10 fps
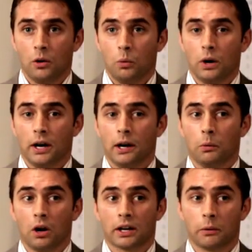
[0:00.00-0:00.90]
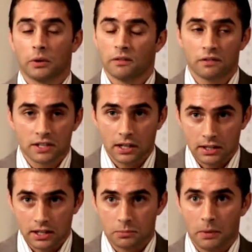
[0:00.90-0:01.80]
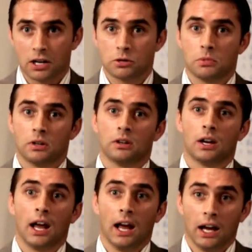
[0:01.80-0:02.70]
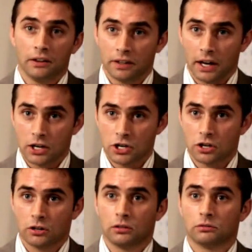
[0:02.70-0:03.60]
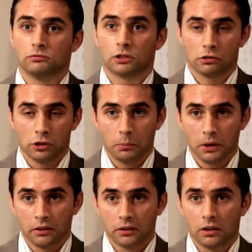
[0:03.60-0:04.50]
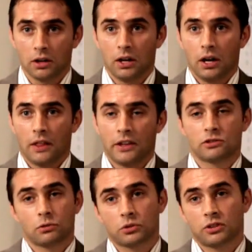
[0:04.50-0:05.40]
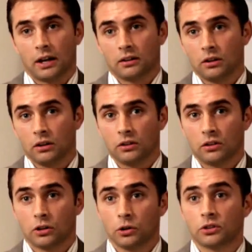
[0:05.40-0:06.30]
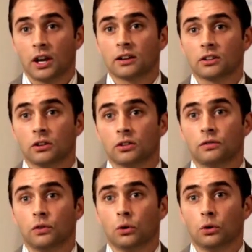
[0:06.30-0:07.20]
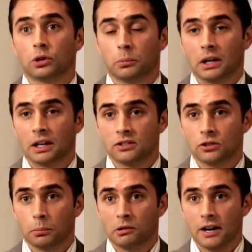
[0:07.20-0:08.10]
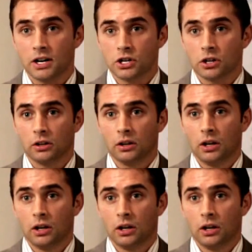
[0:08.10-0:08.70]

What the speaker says: We're working within facilities management, aviation, recruitment, and these are all sectors, new sectors for the Middle East operation.